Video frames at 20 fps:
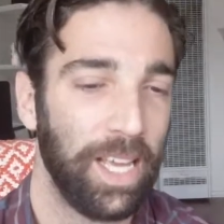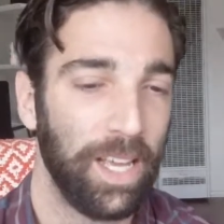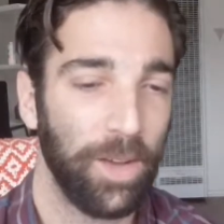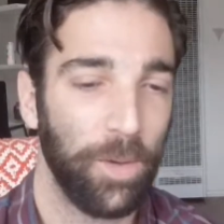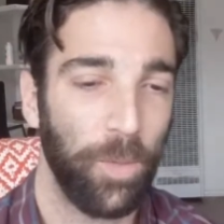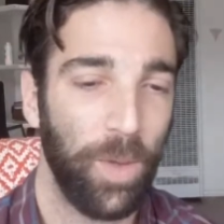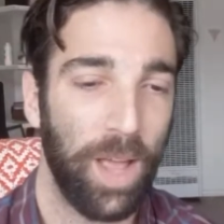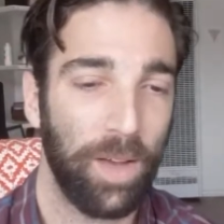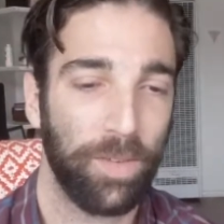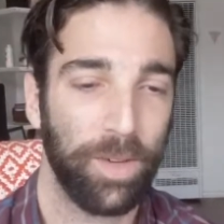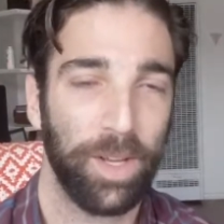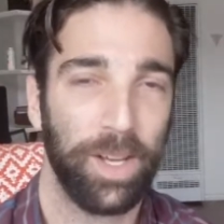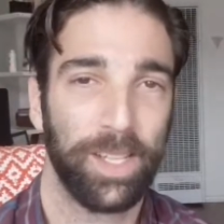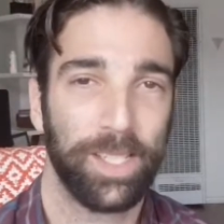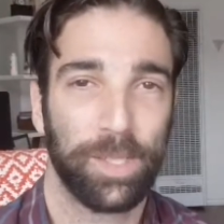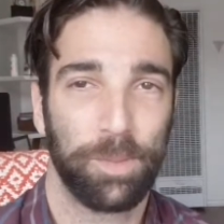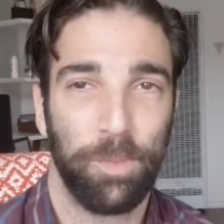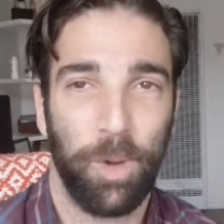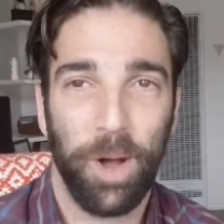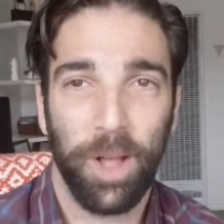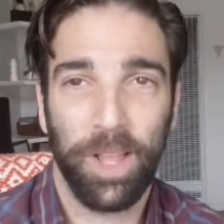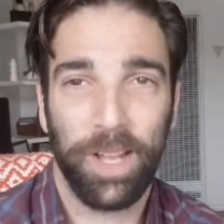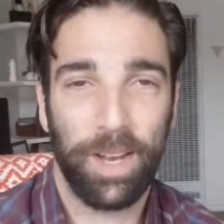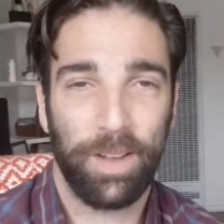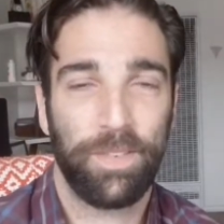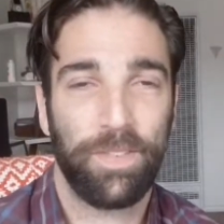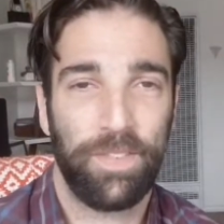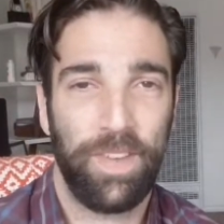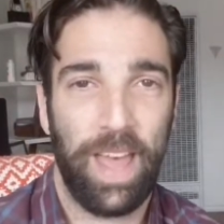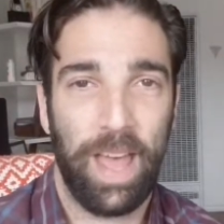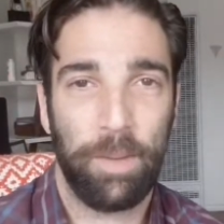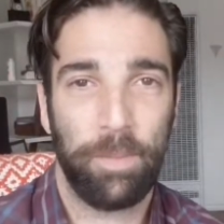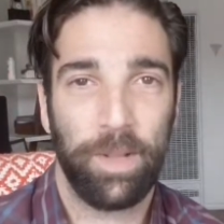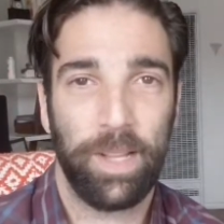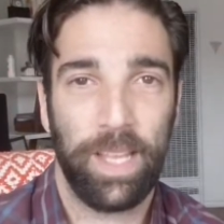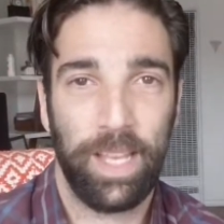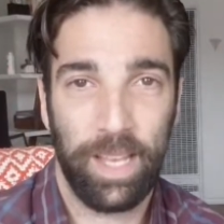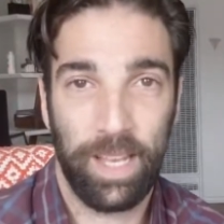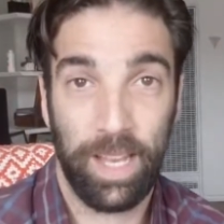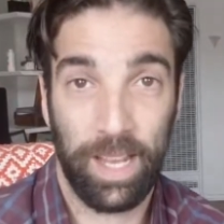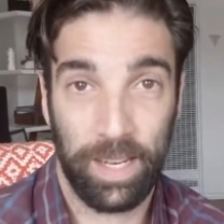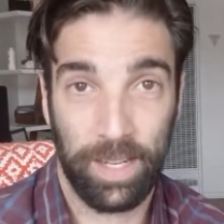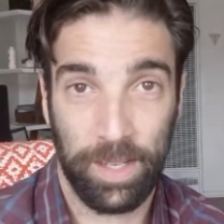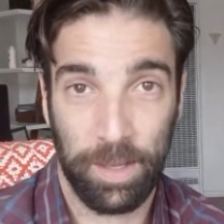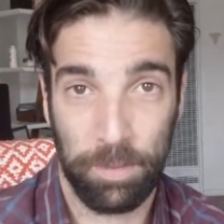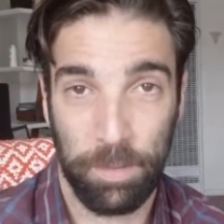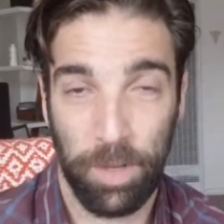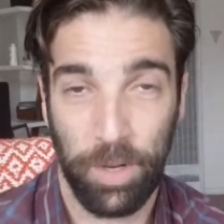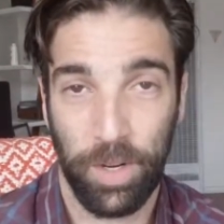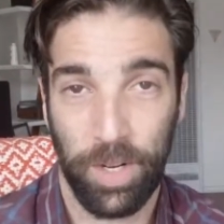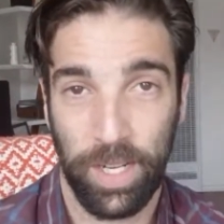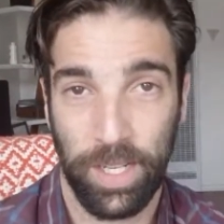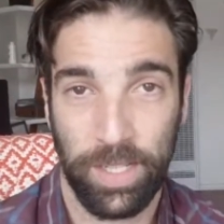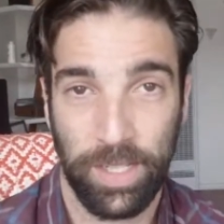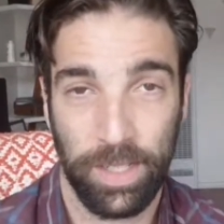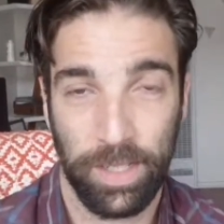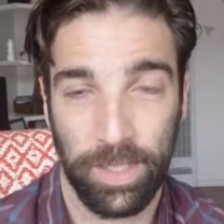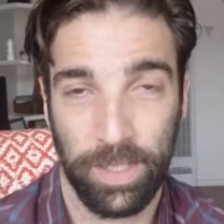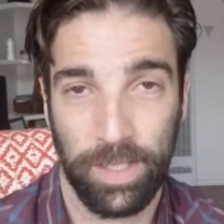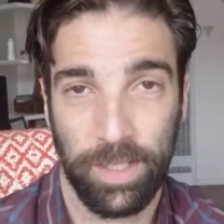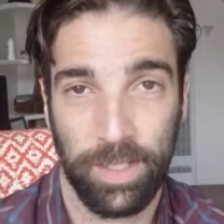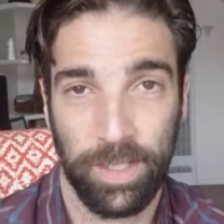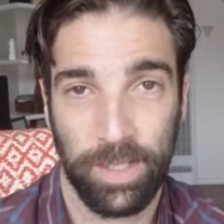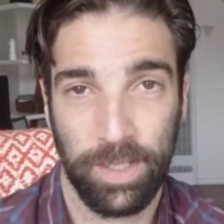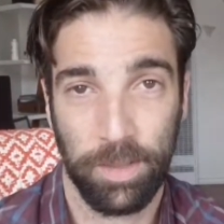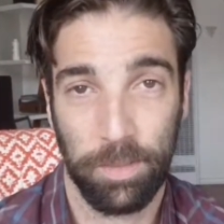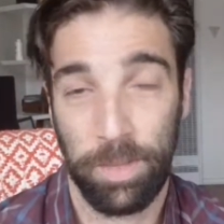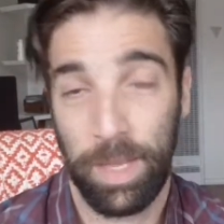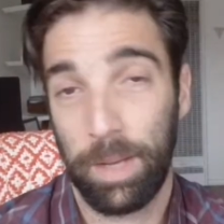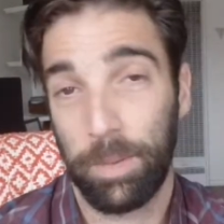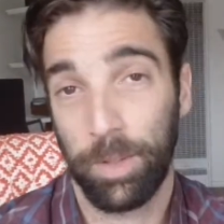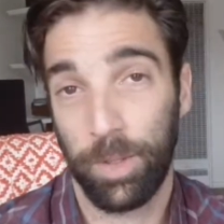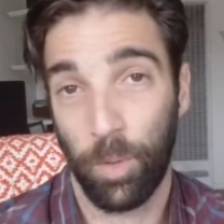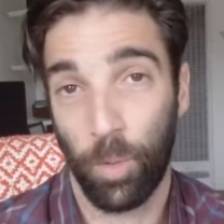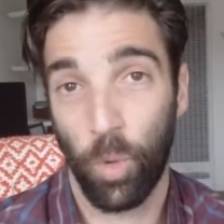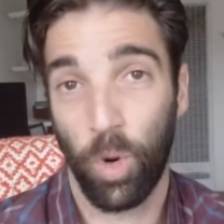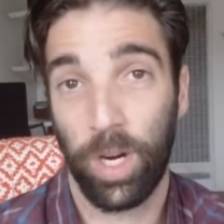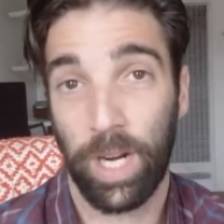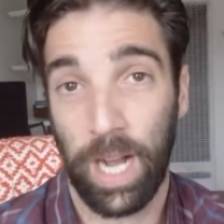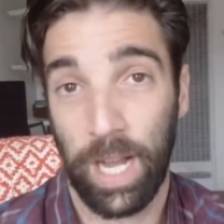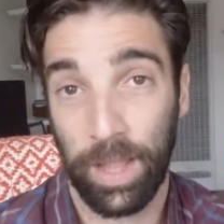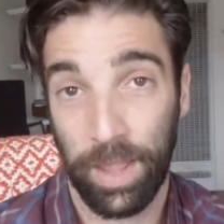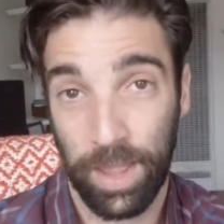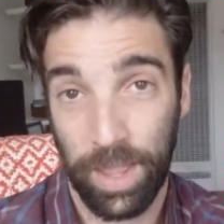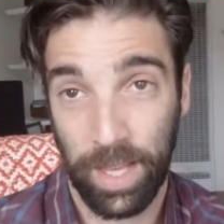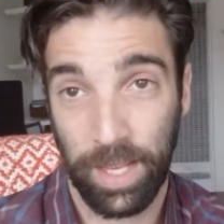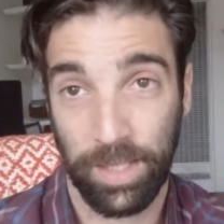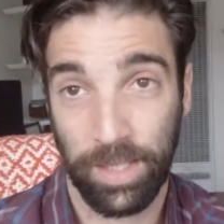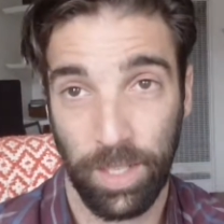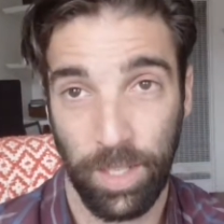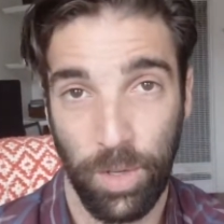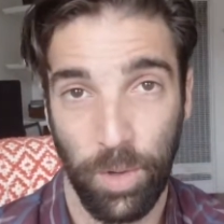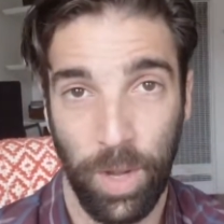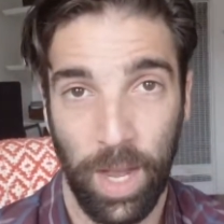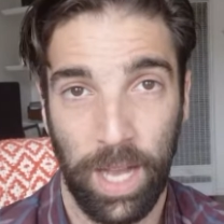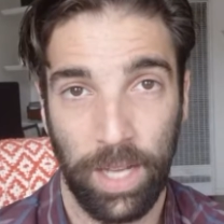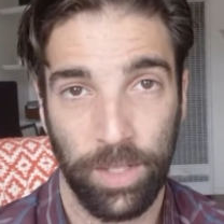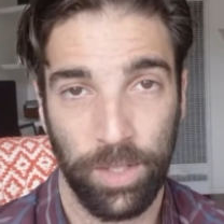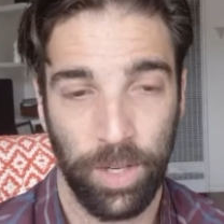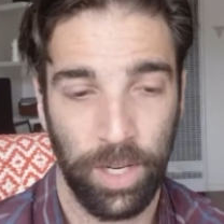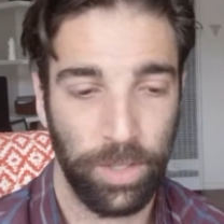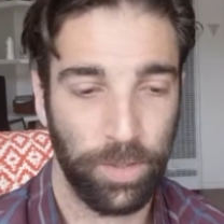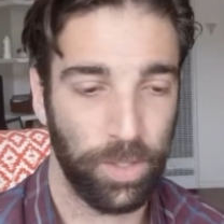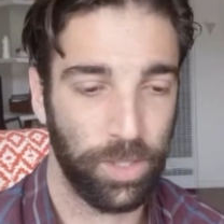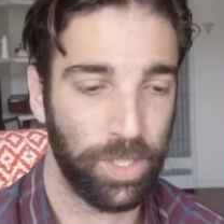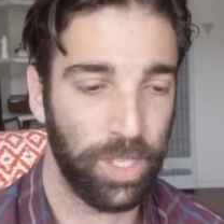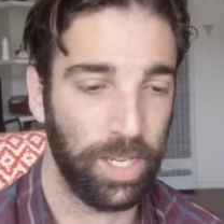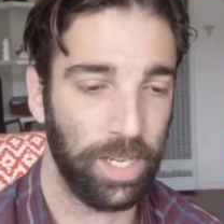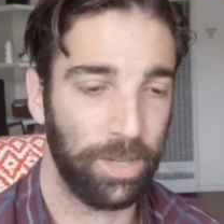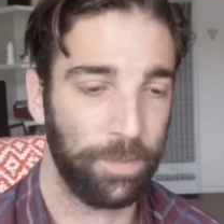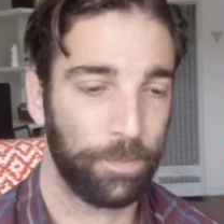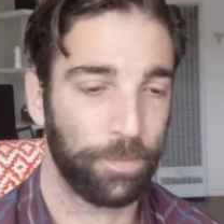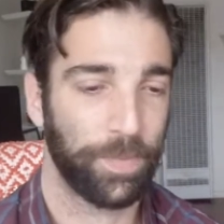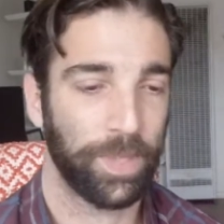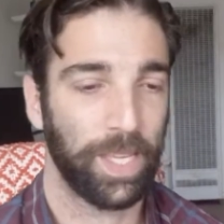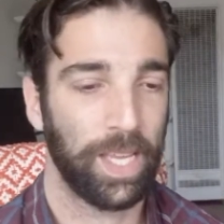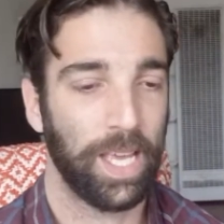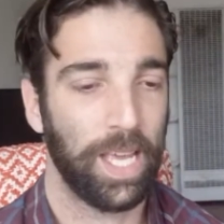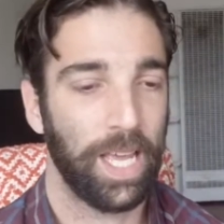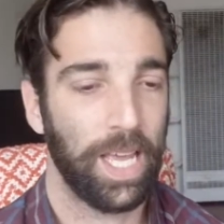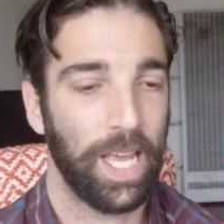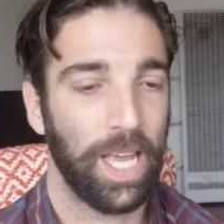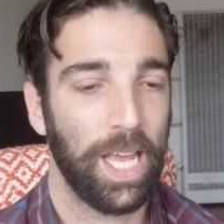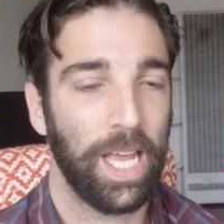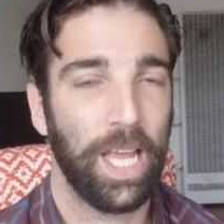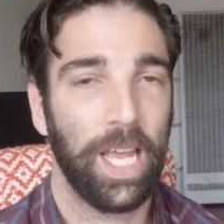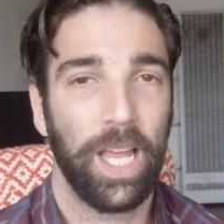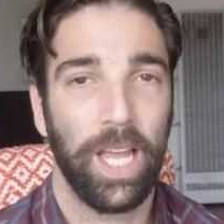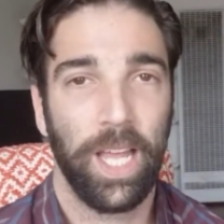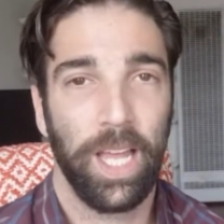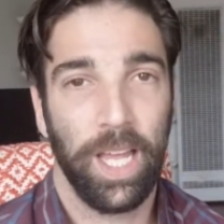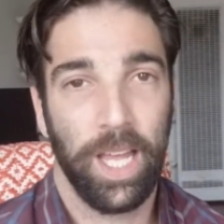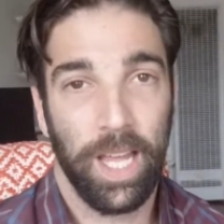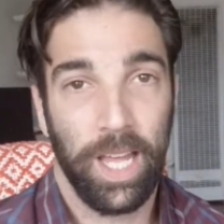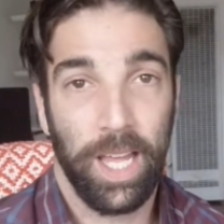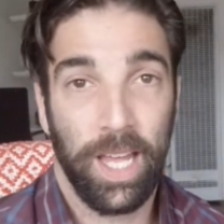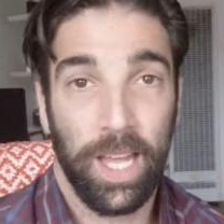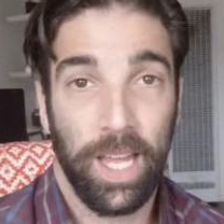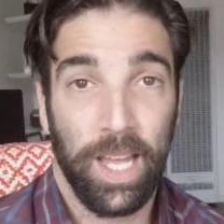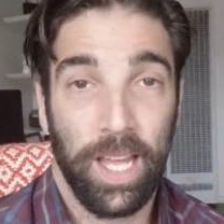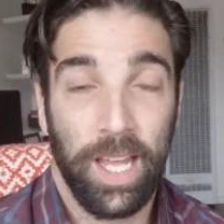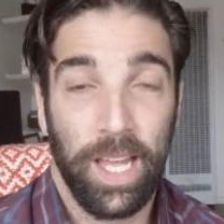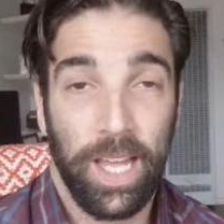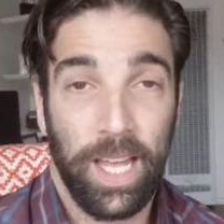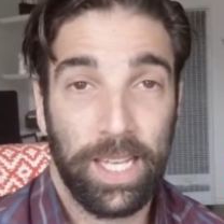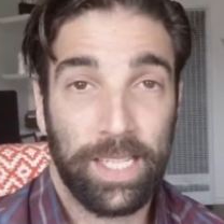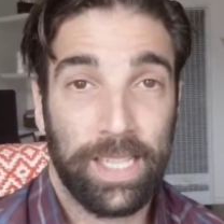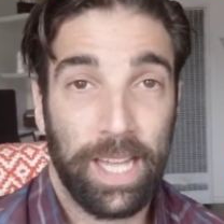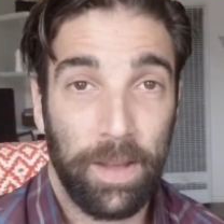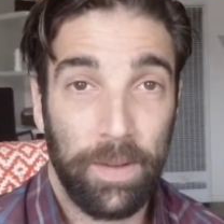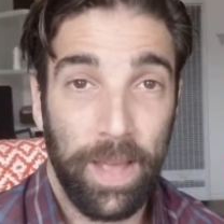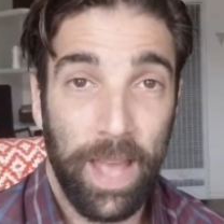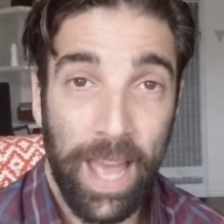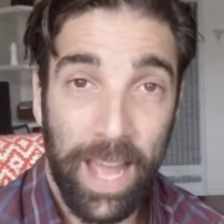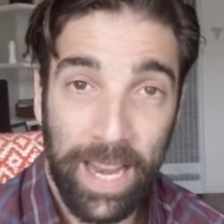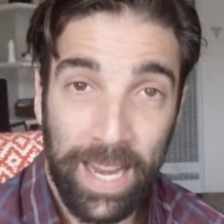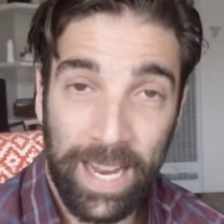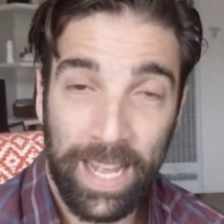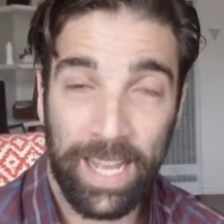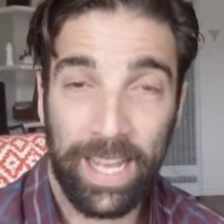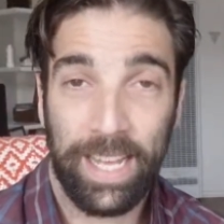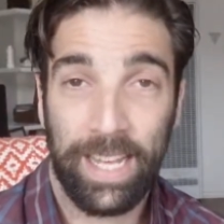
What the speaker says: We have a small enough family and community to be able to work on things that you guys are interested in. ¿Está bien?